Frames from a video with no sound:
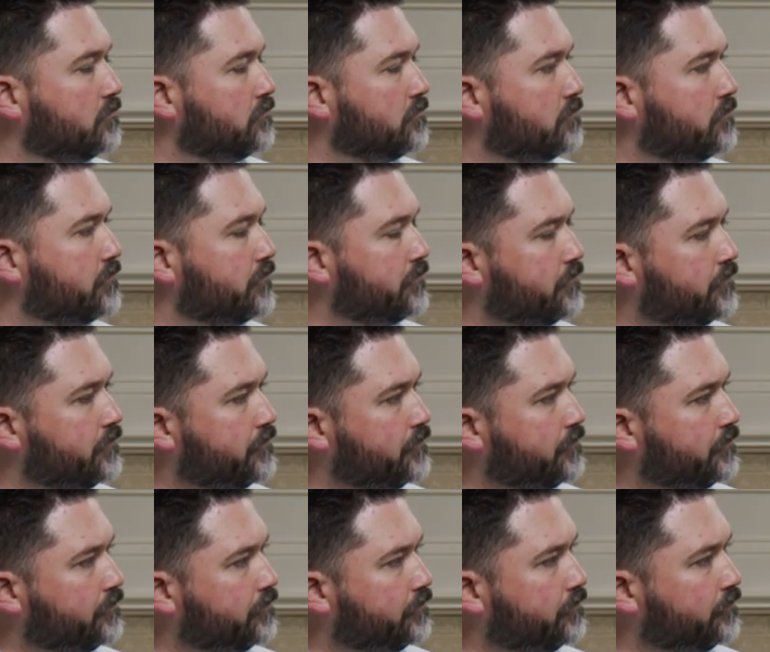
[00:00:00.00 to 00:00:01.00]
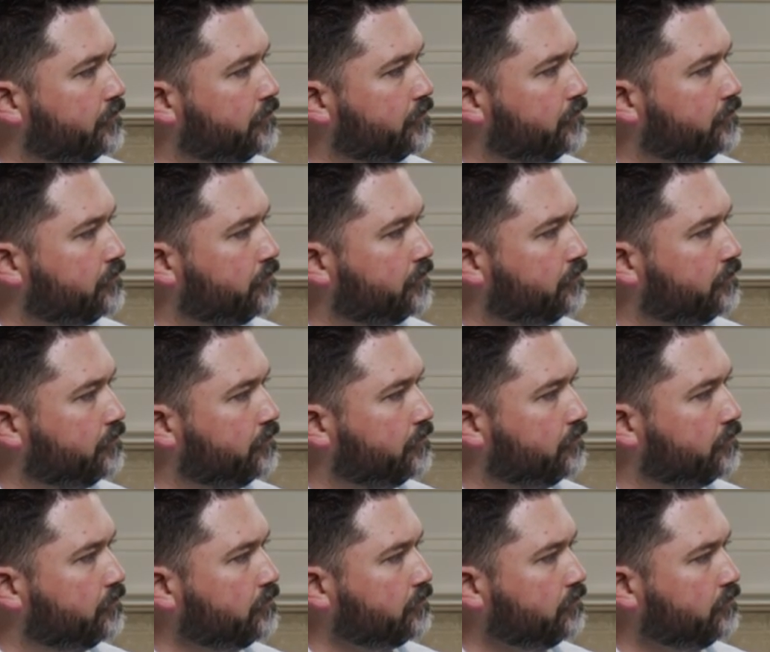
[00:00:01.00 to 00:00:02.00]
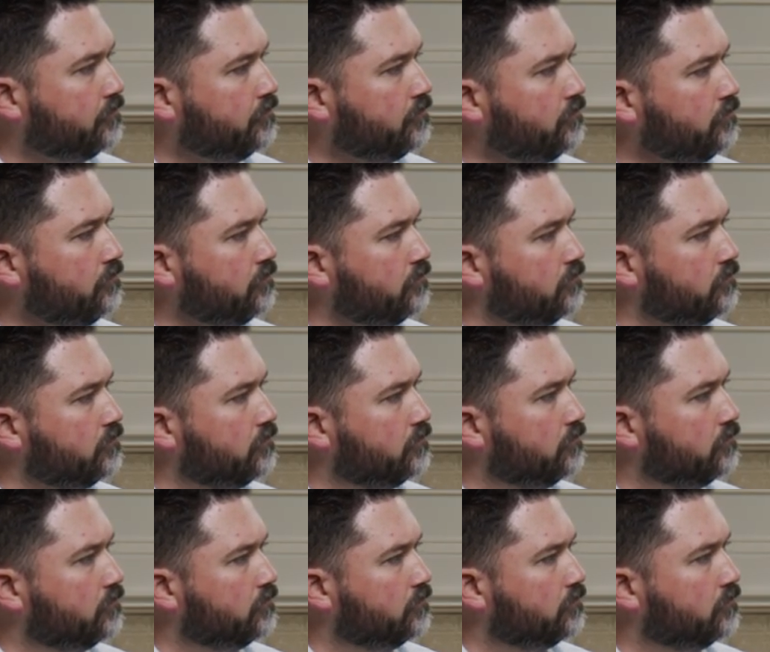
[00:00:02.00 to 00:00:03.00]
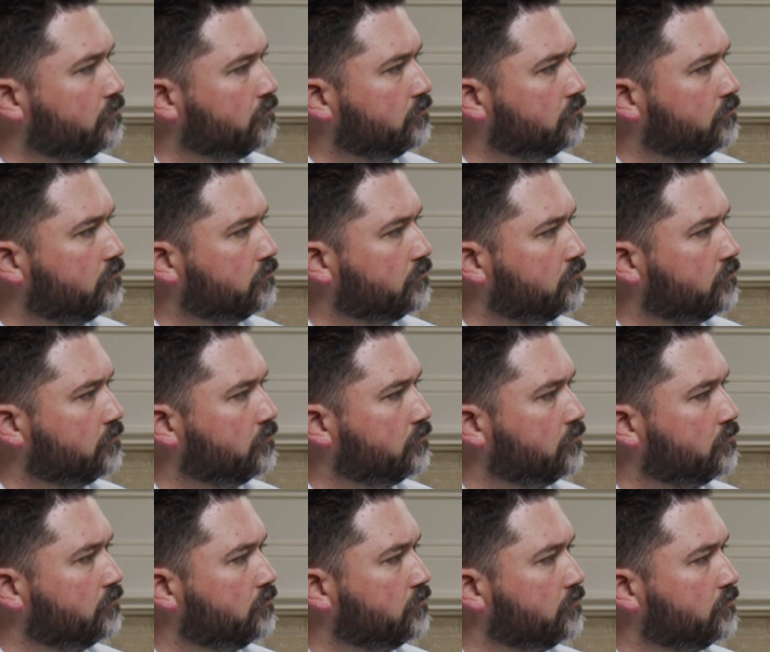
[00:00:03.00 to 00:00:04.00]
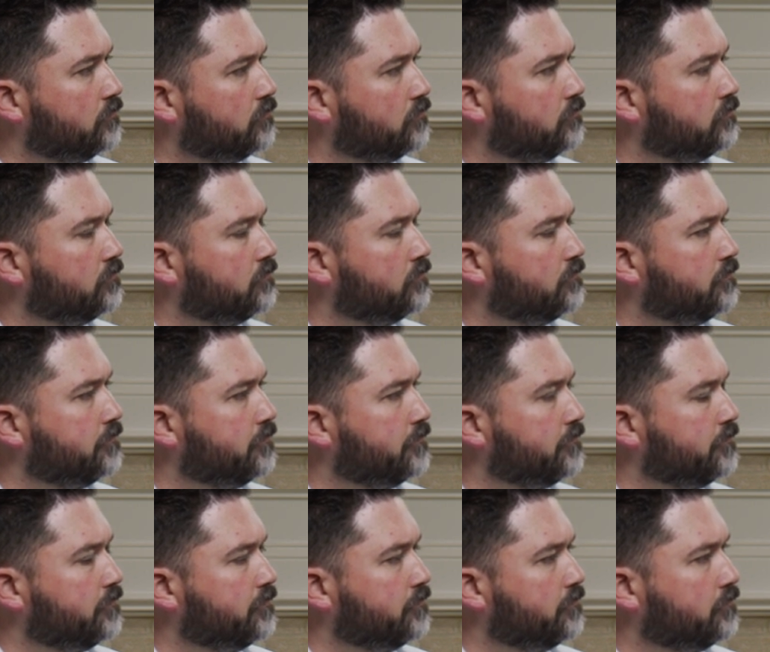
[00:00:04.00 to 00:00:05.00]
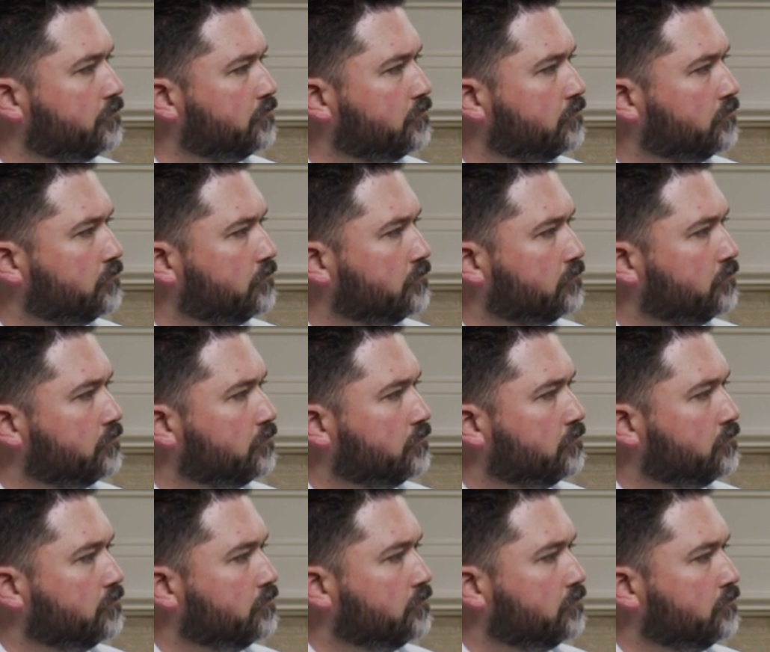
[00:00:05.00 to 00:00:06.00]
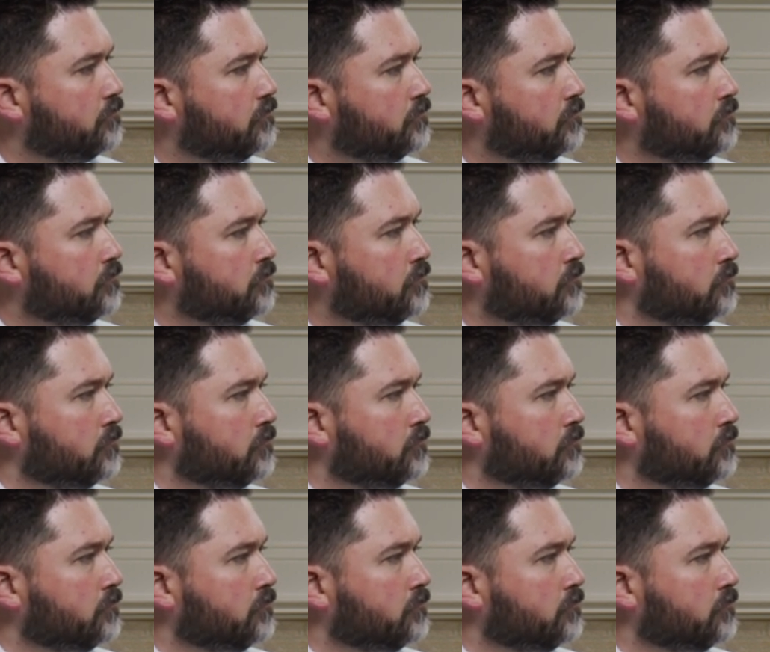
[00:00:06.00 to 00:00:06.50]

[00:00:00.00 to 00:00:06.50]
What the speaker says: No words are spoken by the person on screen.